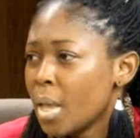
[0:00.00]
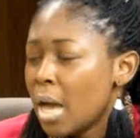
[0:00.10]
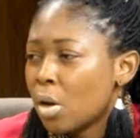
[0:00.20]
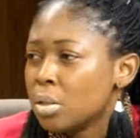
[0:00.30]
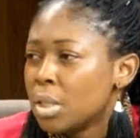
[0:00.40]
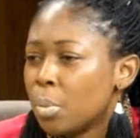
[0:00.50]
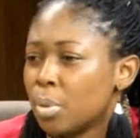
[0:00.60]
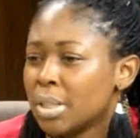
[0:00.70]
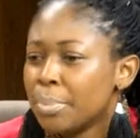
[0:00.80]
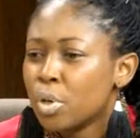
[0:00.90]
i can't. They
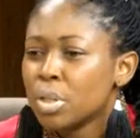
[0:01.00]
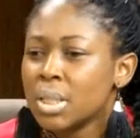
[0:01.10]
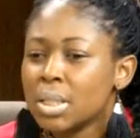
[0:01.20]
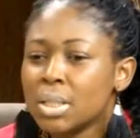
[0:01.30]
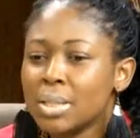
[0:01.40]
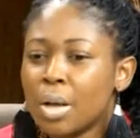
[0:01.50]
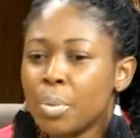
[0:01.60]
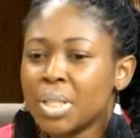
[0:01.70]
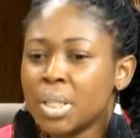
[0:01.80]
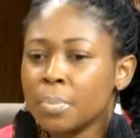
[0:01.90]
wonder because this thing are
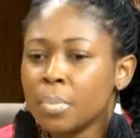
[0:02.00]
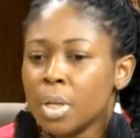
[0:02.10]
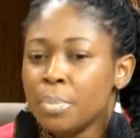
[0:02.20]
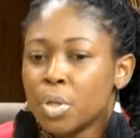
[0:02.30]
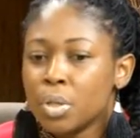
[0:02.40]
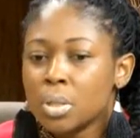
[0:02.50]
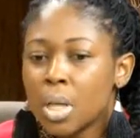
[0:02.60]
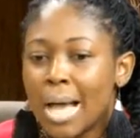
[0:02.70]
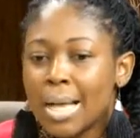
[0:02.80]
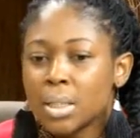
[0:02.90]
waiting because
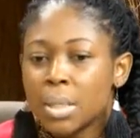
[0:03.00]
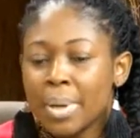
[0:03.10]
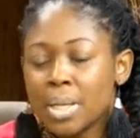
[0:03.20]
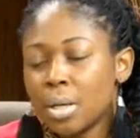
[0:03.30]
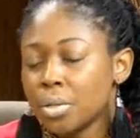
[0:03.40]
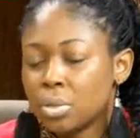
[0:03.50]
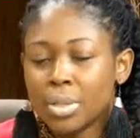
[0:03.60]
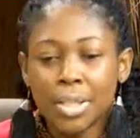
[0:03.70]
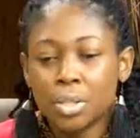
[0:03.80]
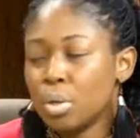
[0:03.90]
as the medical
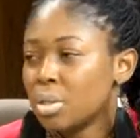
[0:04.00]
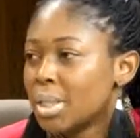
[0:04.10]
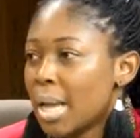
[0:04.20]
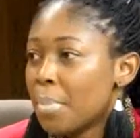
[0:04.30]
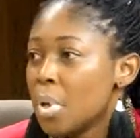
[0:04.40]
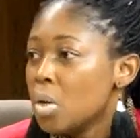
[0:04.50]
society don't see them,